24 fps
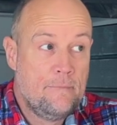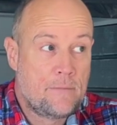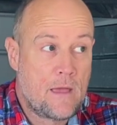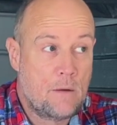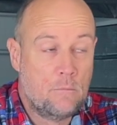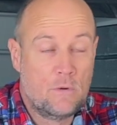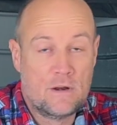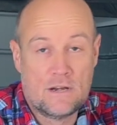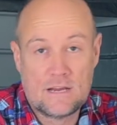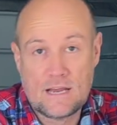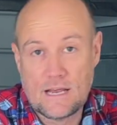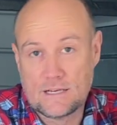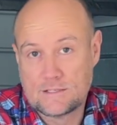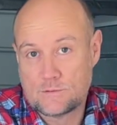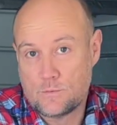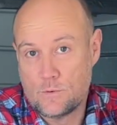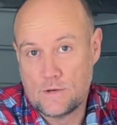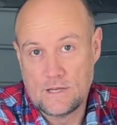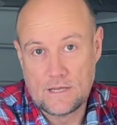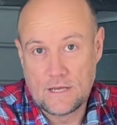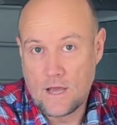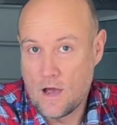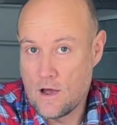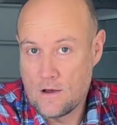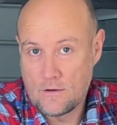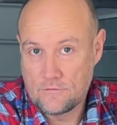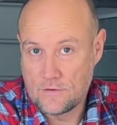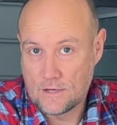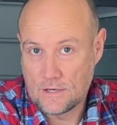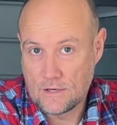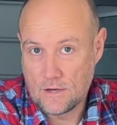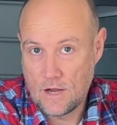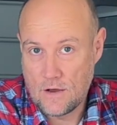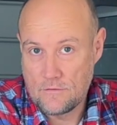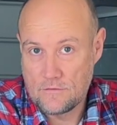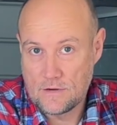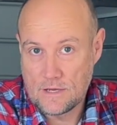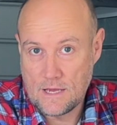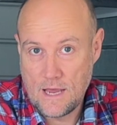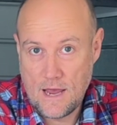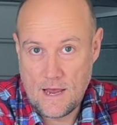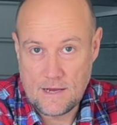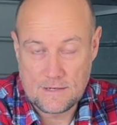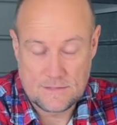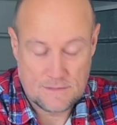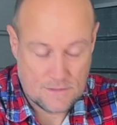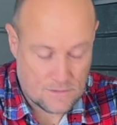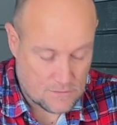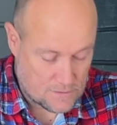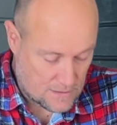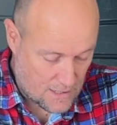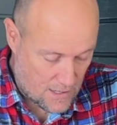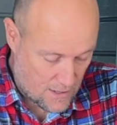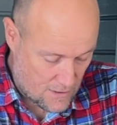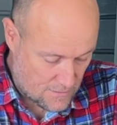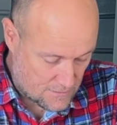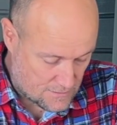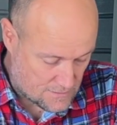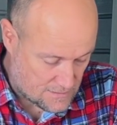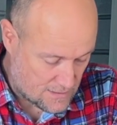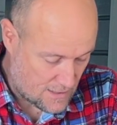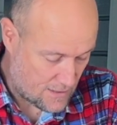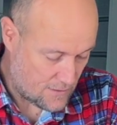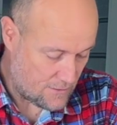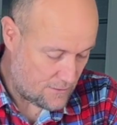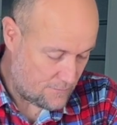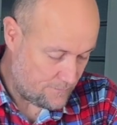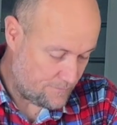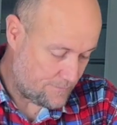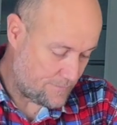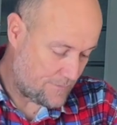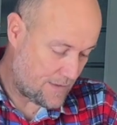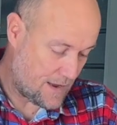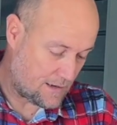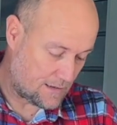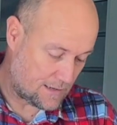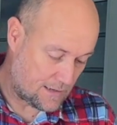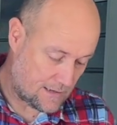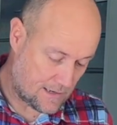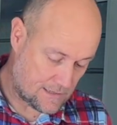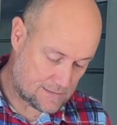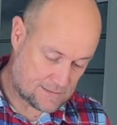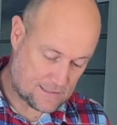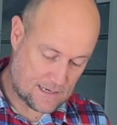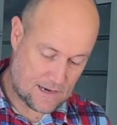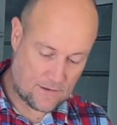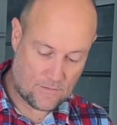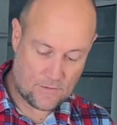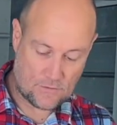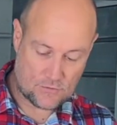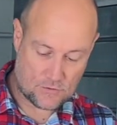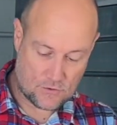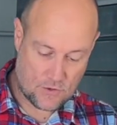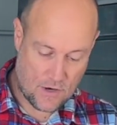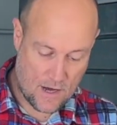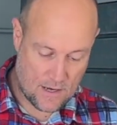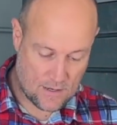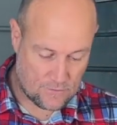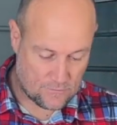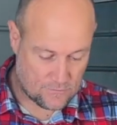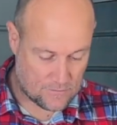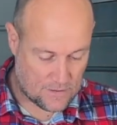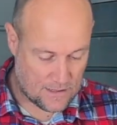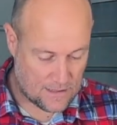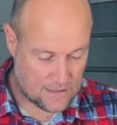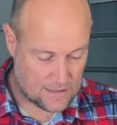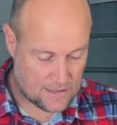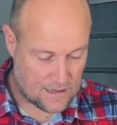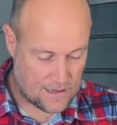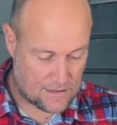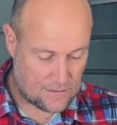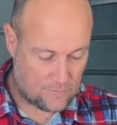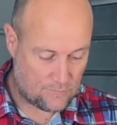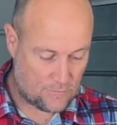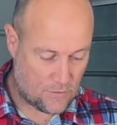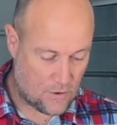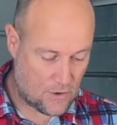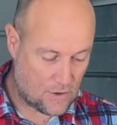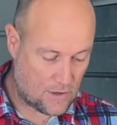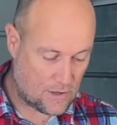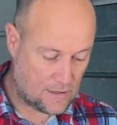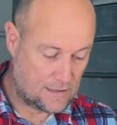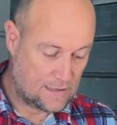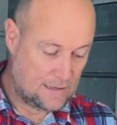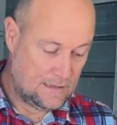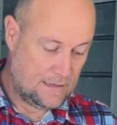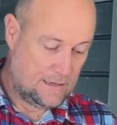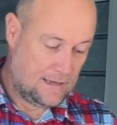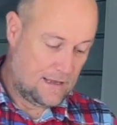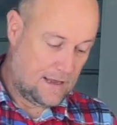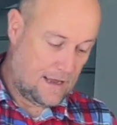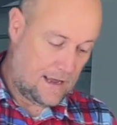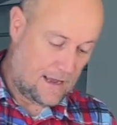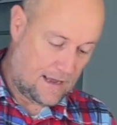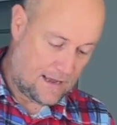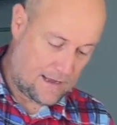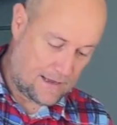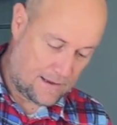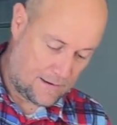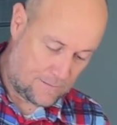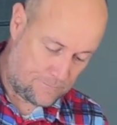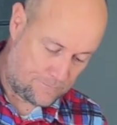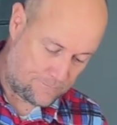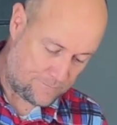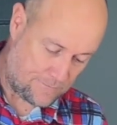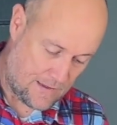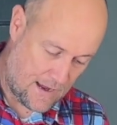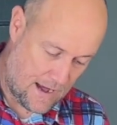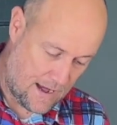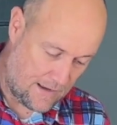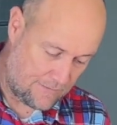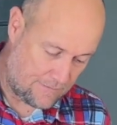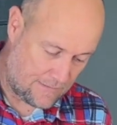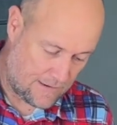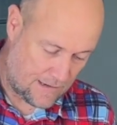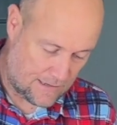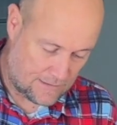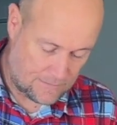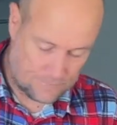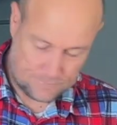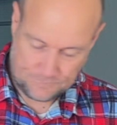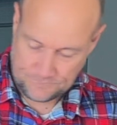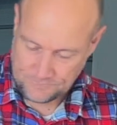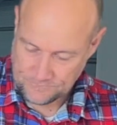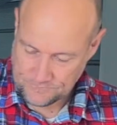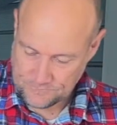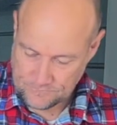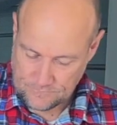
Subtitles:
And when you get to where you're going, flick it over to gas, good to go. So that led us down the track of getting an inverter. And then